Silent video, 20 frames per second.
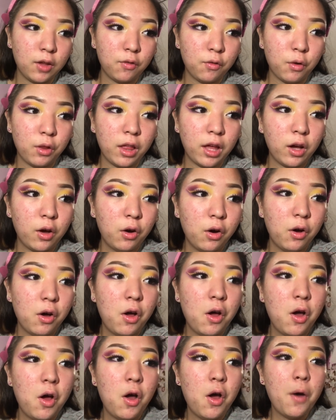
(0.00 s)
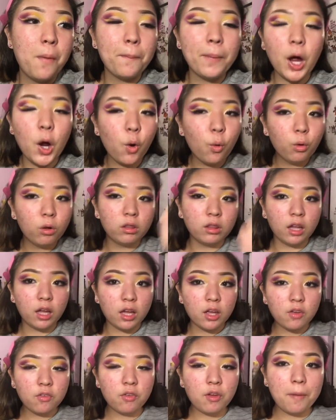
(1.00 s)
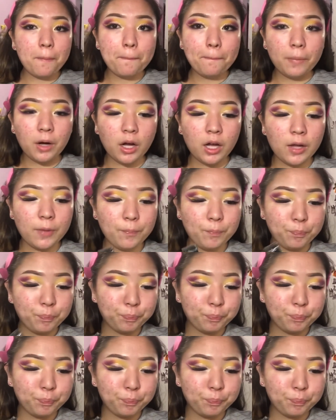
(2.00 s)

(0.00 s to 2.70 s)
for like my whole life, but